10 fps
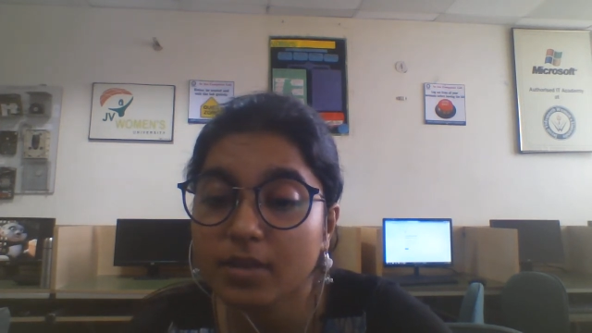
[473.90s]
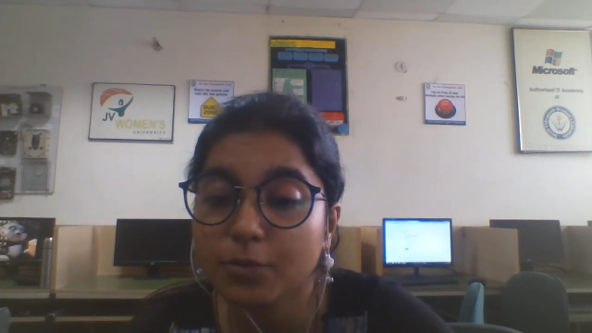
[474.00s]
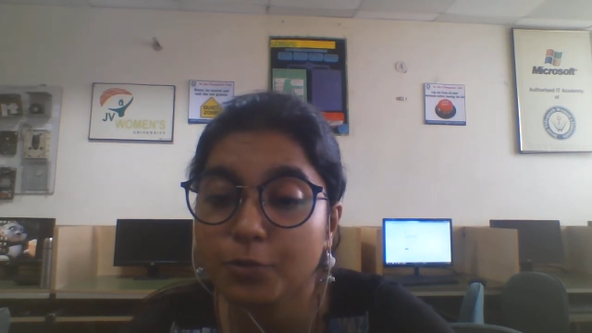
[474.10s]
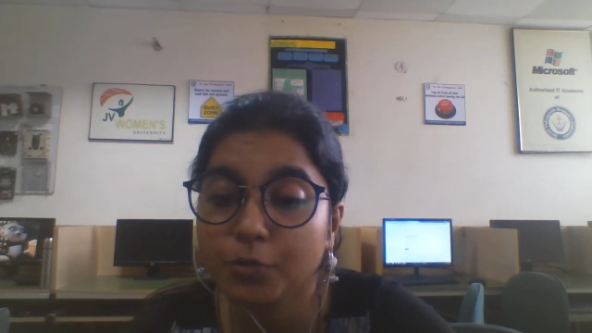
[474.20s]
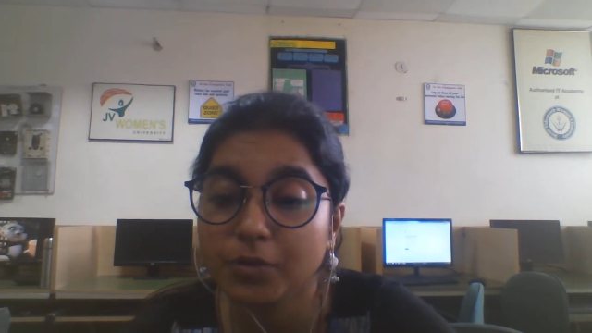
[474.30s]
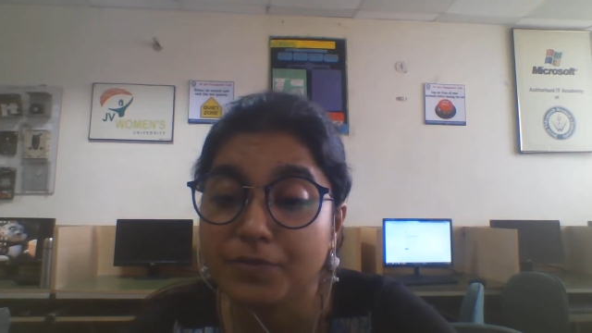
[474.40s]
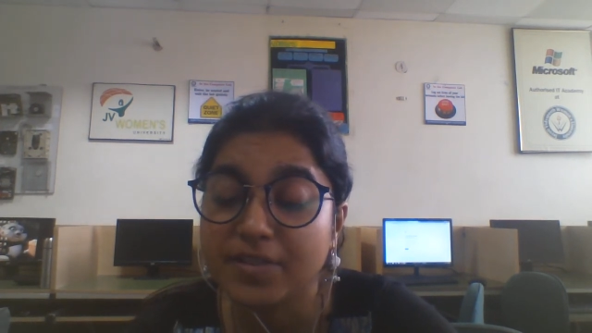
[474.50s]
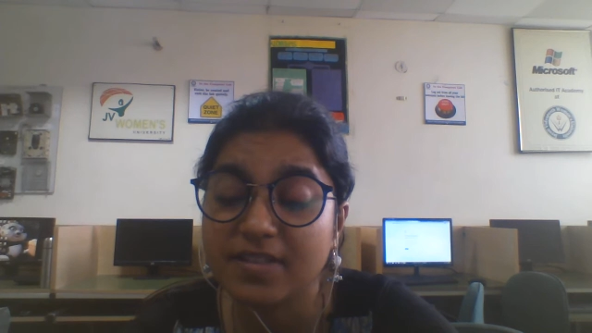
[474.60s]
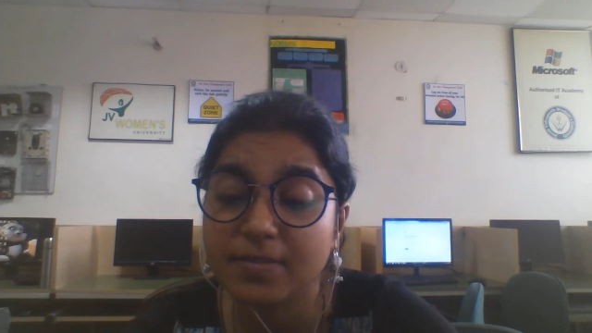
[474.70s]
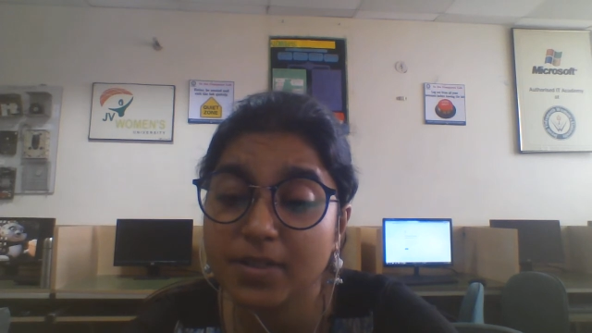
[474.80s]
So the
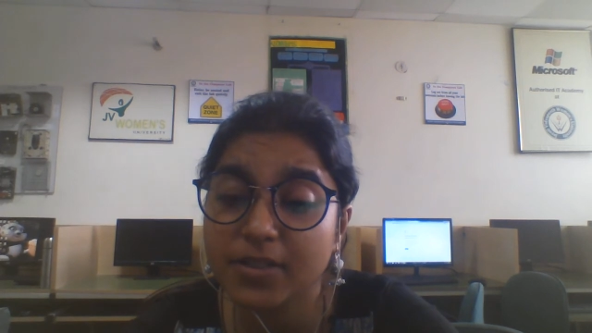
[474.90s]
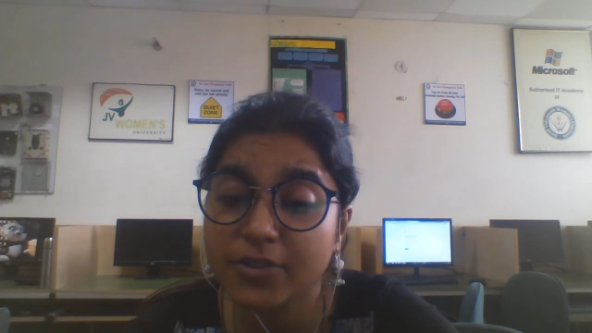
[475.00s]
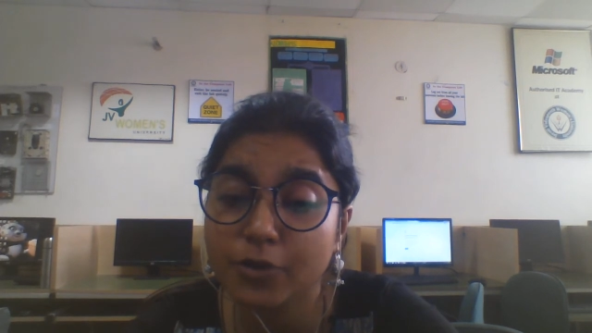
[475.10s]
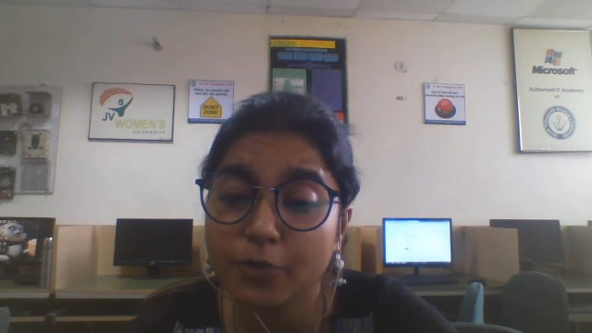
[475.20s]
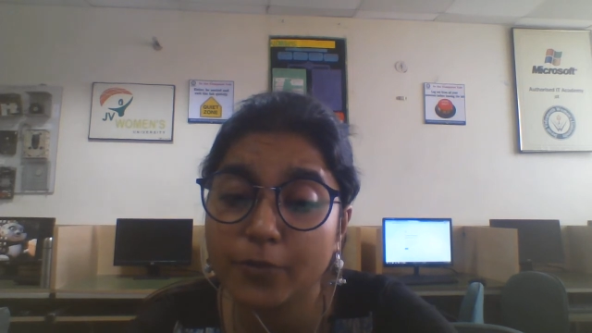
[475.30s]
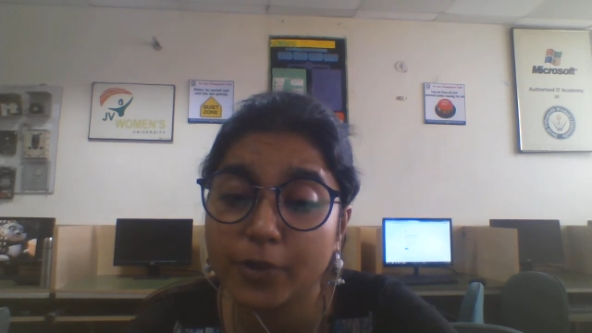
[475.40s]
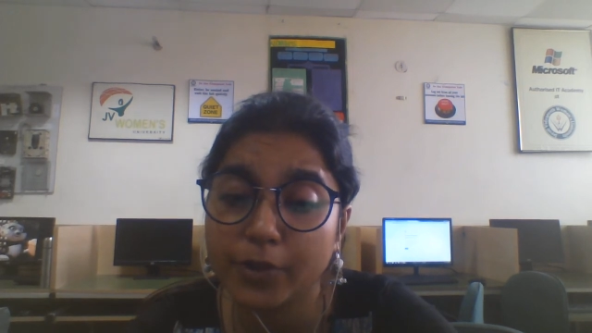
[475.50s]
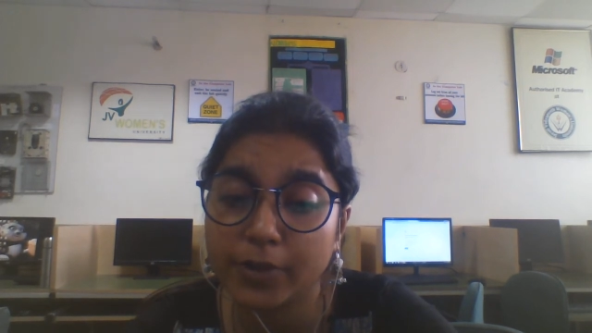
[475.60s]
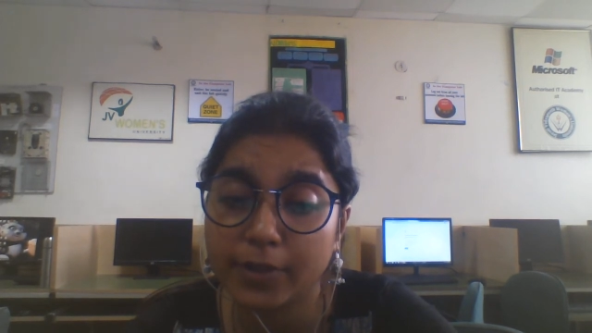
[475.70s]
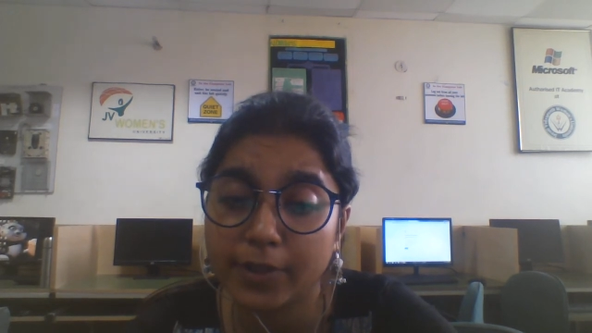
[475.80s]
visibility of
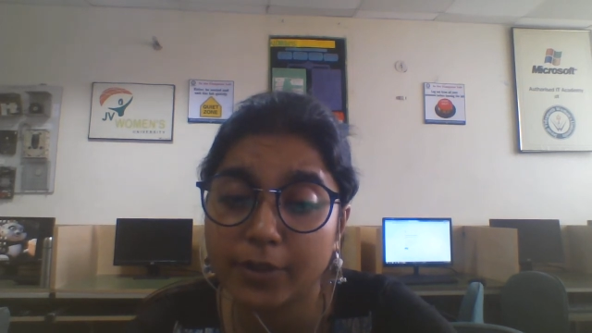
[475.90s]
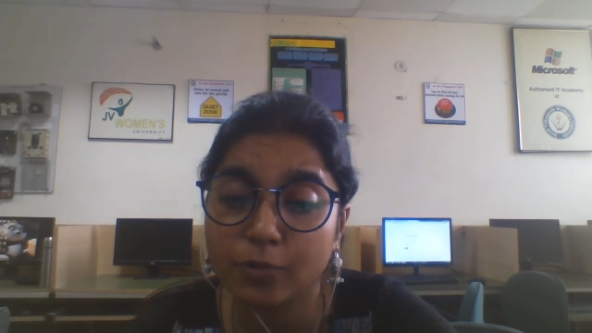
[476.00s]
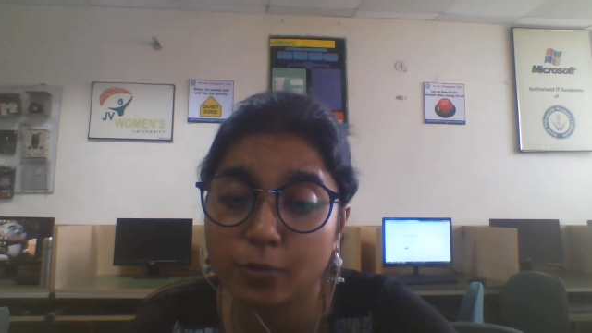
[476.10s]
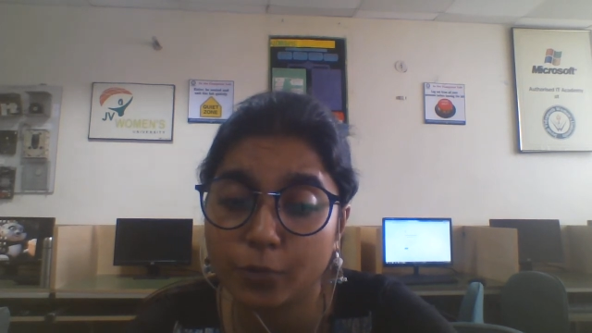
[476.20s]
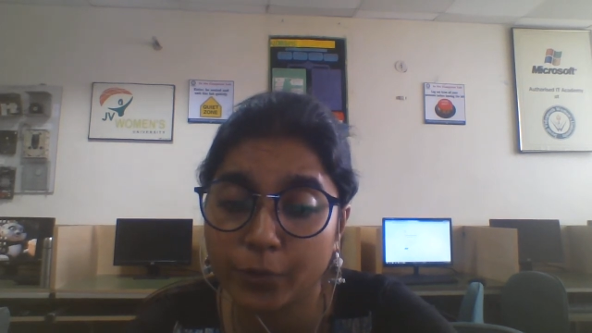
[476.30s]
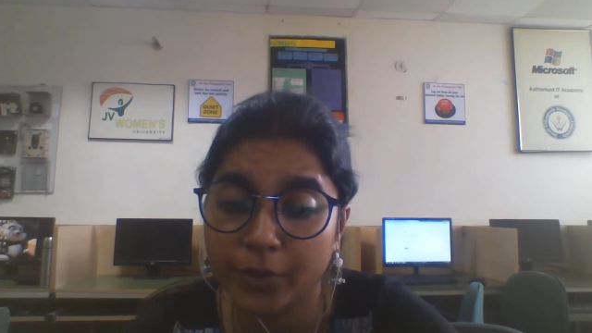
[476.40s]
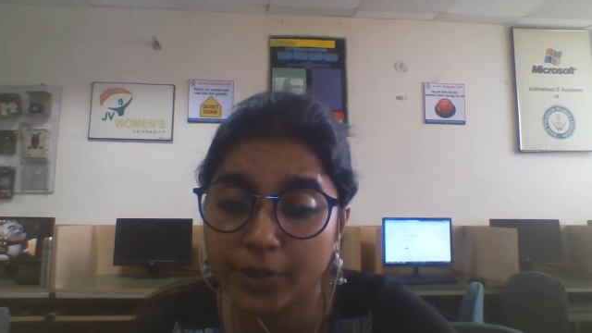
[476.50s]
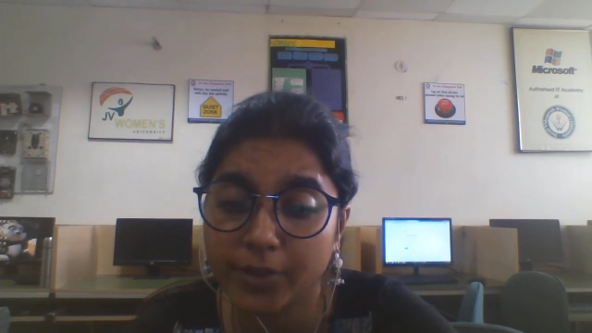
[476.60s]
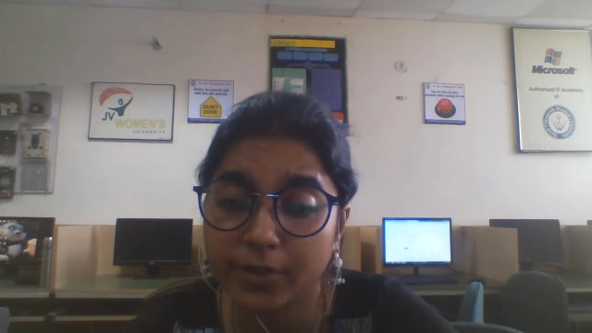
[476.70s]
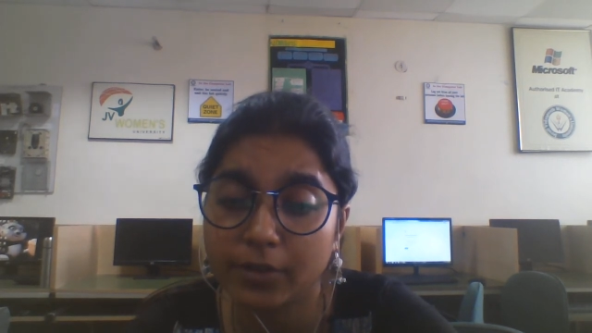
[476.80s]
underlying choroid
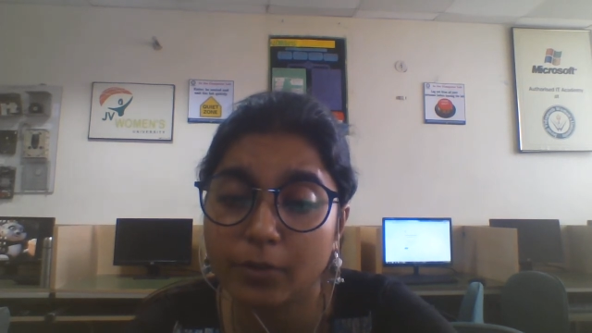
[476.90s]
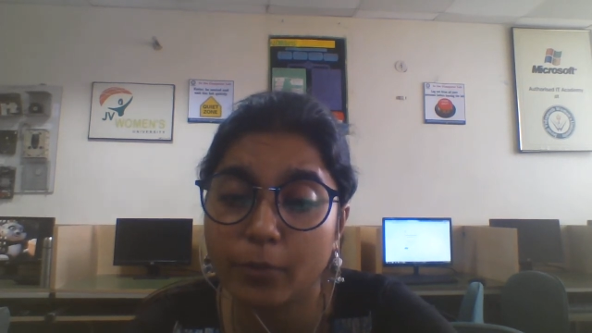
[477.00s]
in